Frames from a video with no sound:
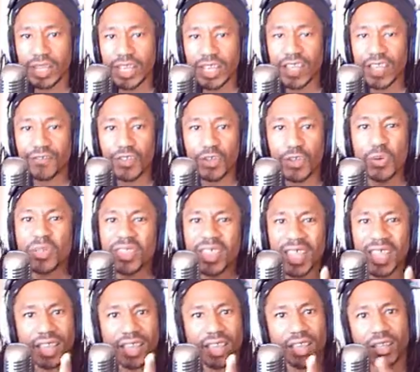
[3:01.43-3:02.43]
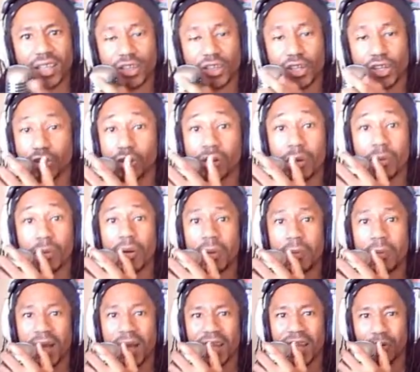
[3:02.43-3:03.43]
if you think that you're going to
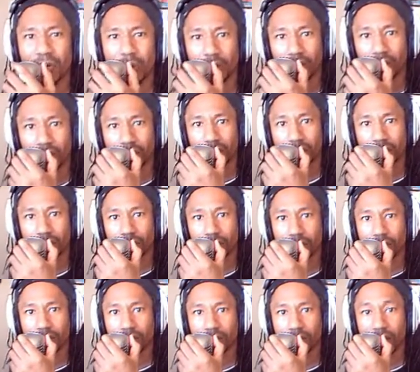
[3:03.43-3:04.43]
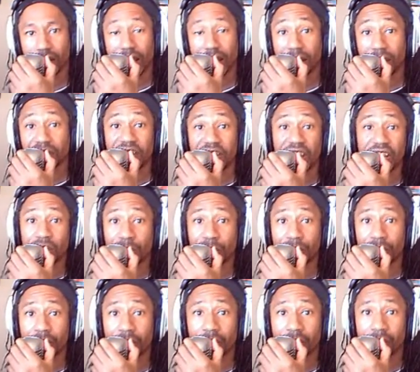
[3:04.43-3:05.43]
marry my daughter and have sex with
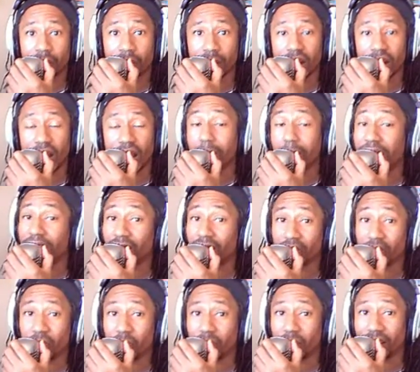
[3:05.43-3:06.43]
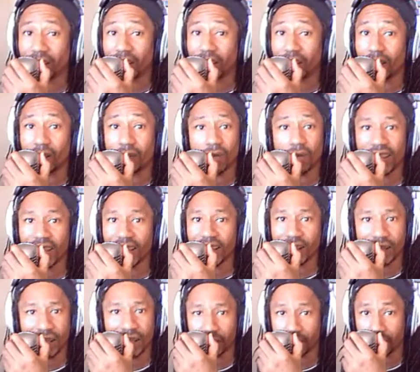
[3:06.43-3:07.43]
her, I'm telling you right now,
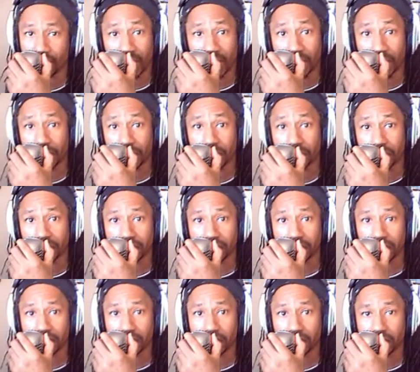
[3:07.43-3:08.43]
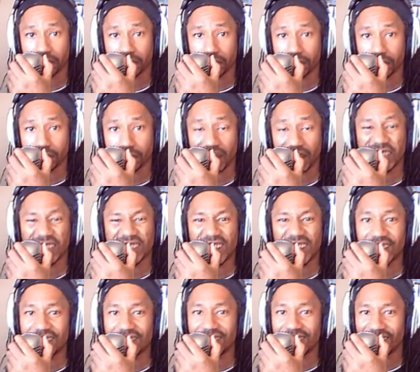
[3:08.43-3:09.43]
it ain't going to happen. It's
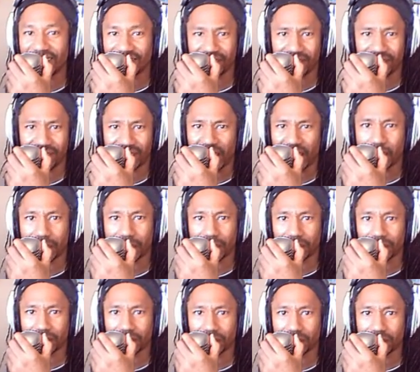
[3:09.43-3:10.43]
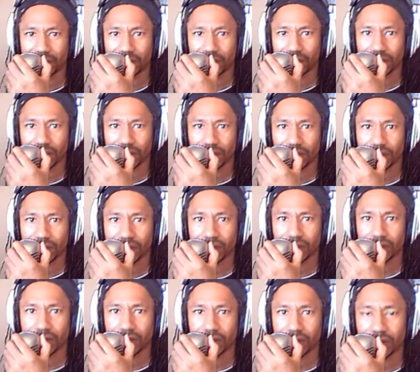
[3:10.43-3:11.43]
not going to happen.
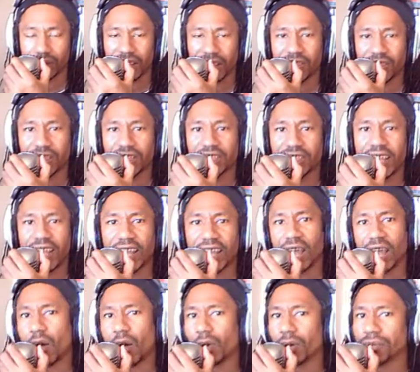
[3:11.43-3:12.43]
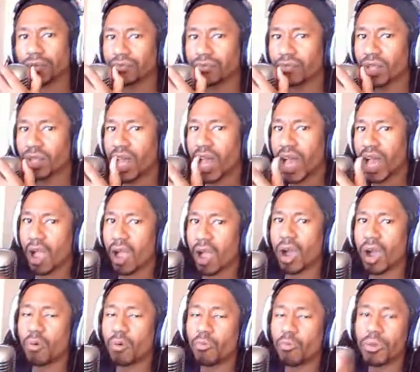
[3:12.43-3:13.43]
Then the second hour,
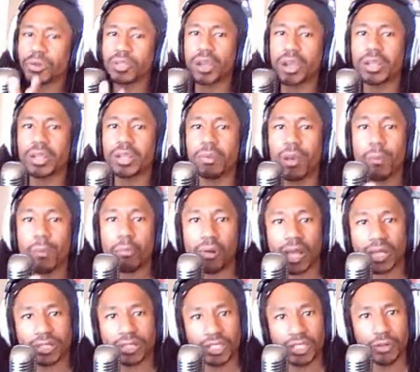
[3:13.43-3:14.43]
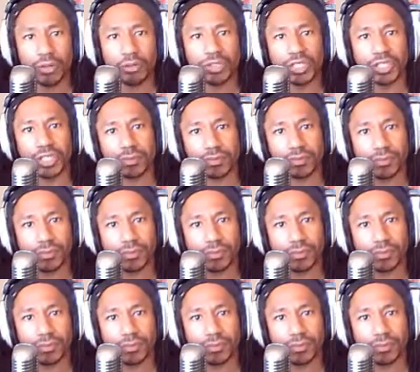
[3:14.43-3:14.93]
we were talking about prostitution